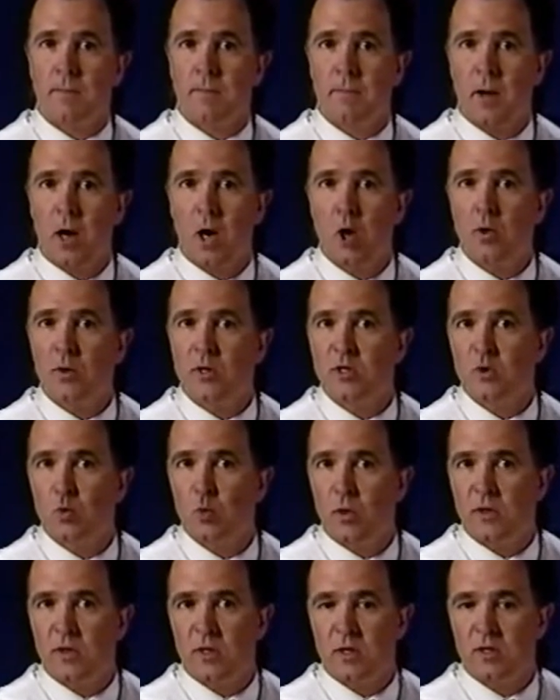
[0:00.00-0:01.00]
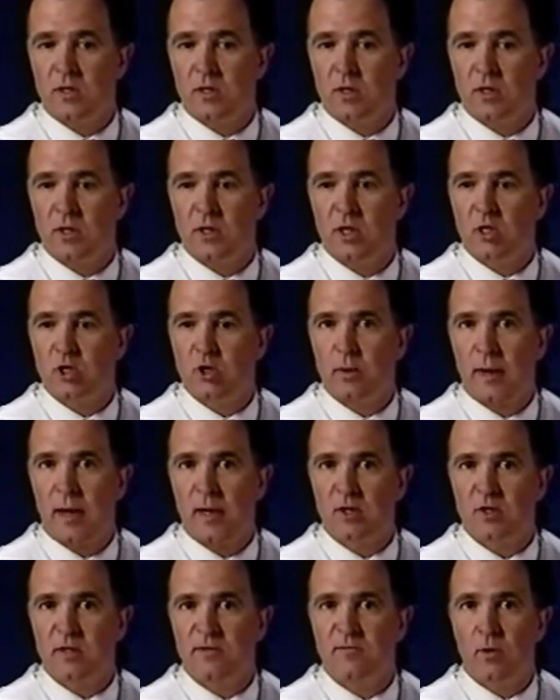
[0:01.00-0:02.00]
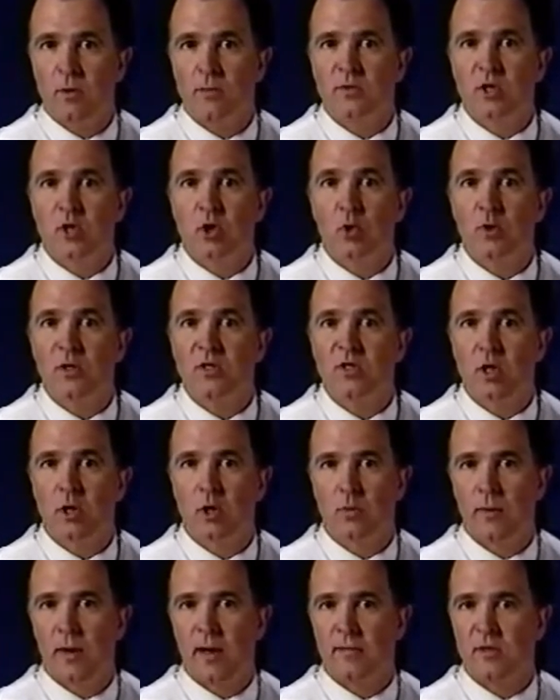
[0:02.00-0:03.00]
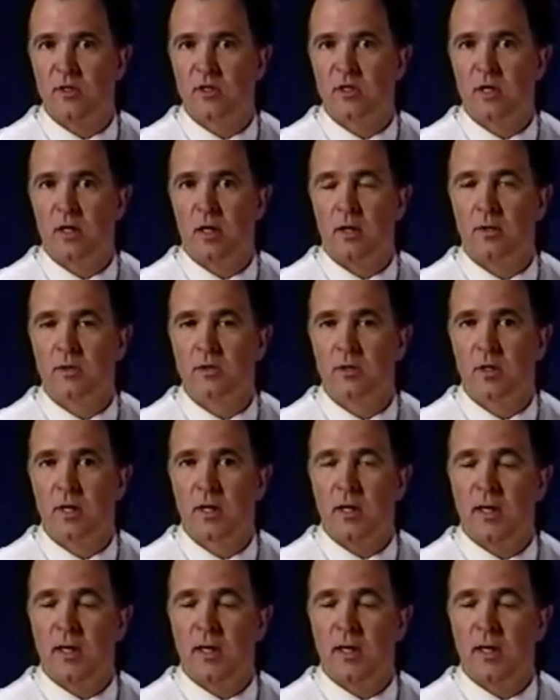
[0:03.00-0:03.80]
Bone is when the tissue actually forms a crystal around the cells